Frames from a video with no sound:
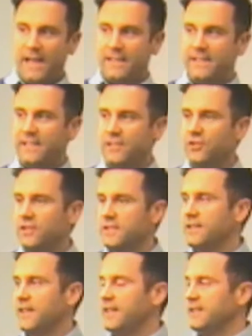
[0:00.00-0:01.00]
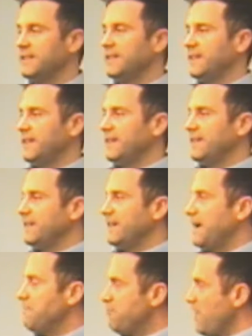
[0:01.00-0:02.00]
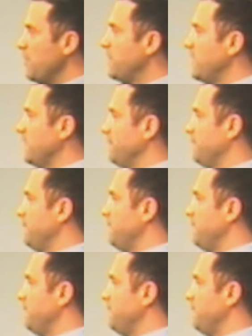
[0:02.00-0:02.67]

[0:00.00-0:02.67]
and disgusting and broken.